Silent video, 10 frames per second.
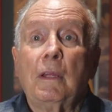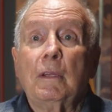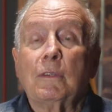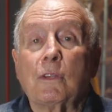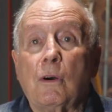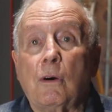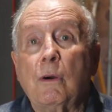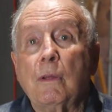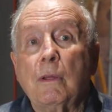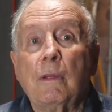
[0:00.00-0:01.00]
So
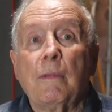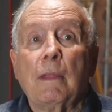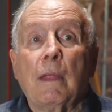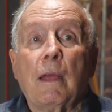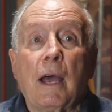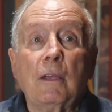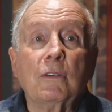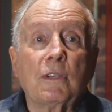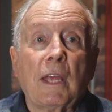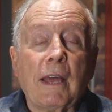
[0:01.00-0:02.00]
I
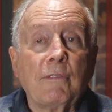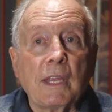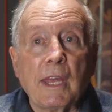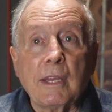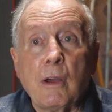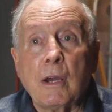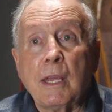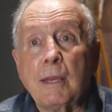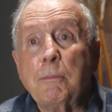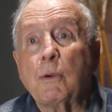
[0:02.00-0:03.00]
used to have to get on
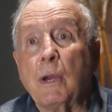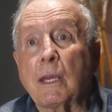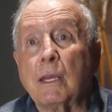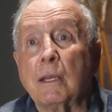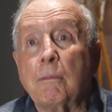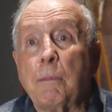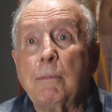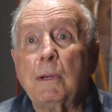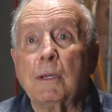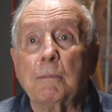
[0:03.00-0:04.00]
him quick and
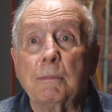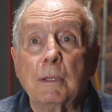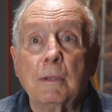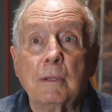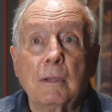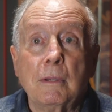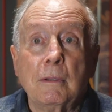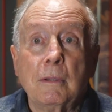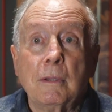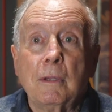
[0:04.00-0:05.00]
pummel him.
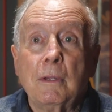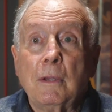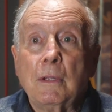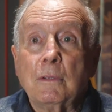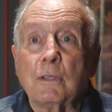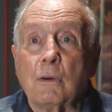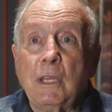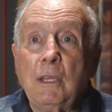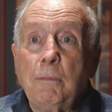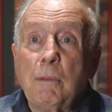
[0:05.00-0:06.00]
So
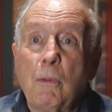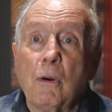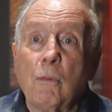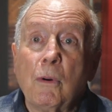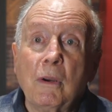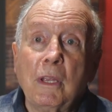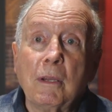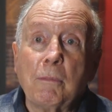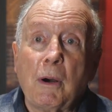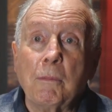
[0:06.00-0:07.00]
he'd be more worried
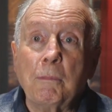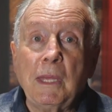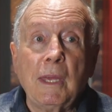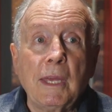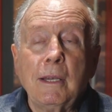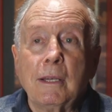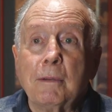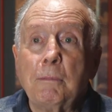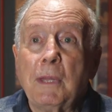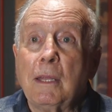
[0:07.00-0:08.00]
about me hitting
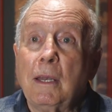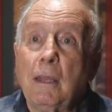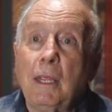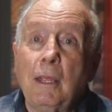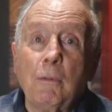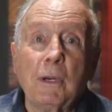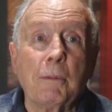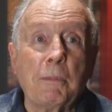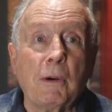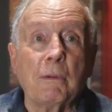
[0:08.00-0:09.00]
him than he would
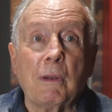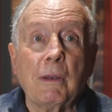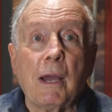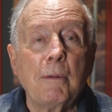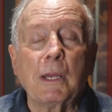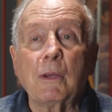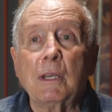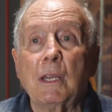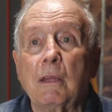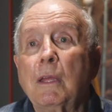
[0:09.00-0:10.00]
about how am I going
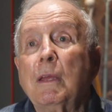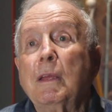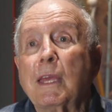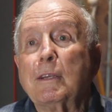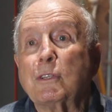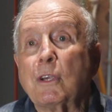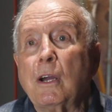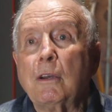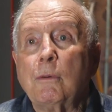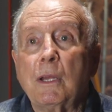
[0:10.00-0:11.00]
to get a
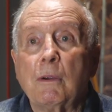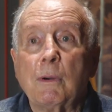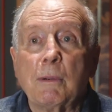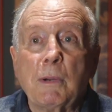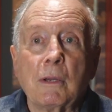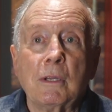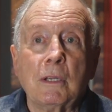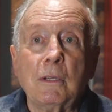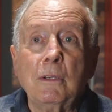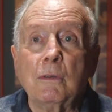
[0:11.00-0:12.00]
shot away or what am I going to
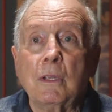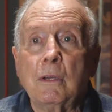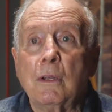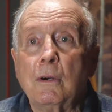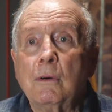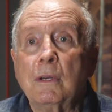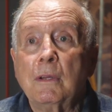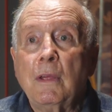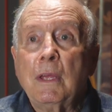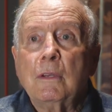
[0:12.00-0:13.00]
do,
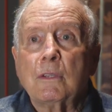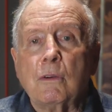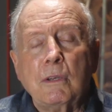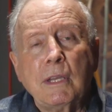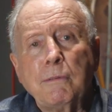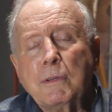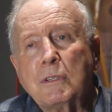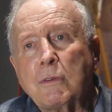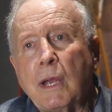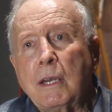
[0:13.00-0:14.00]
So different
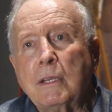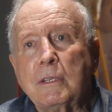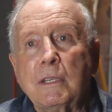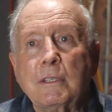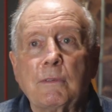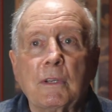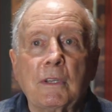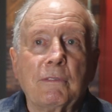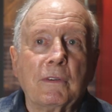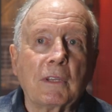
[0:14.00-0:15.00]
strategies for
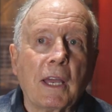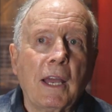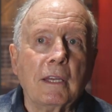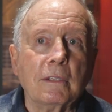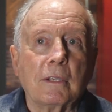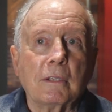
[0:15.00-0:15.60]
different guys.